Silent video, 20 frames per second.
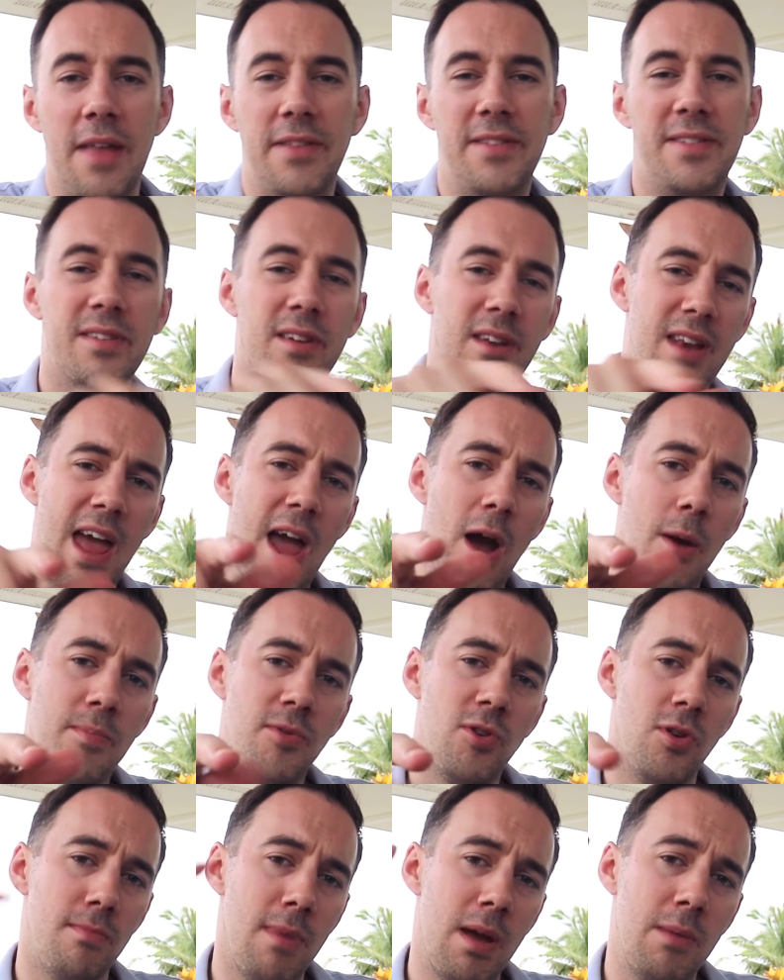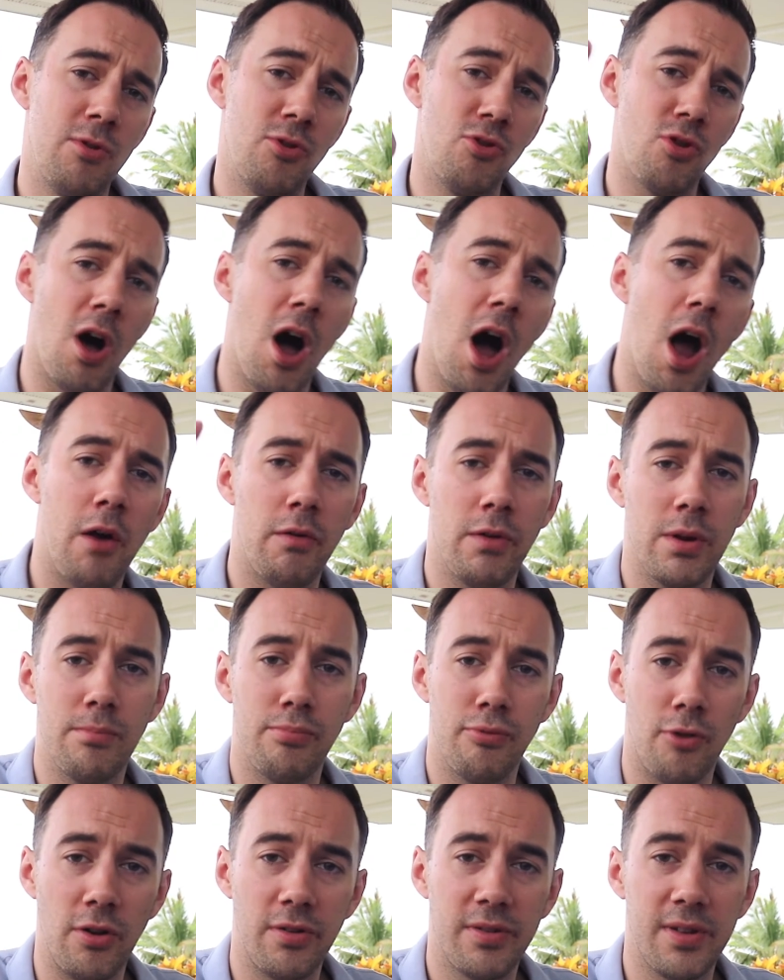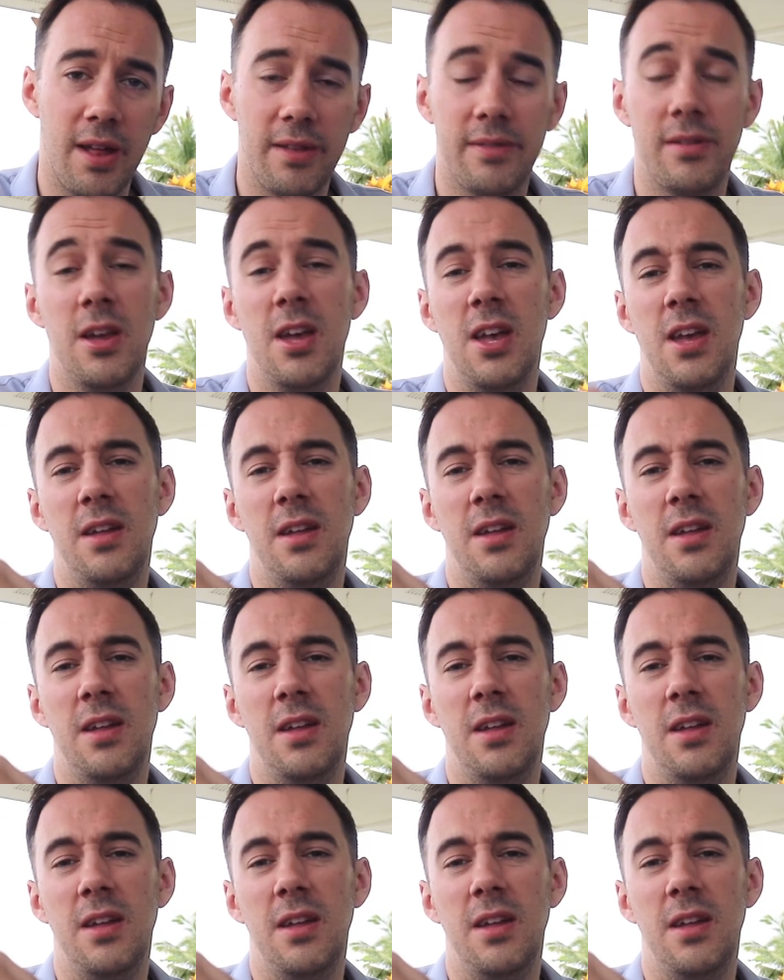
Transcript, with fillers: And this is going to help you maybe with your hiring process.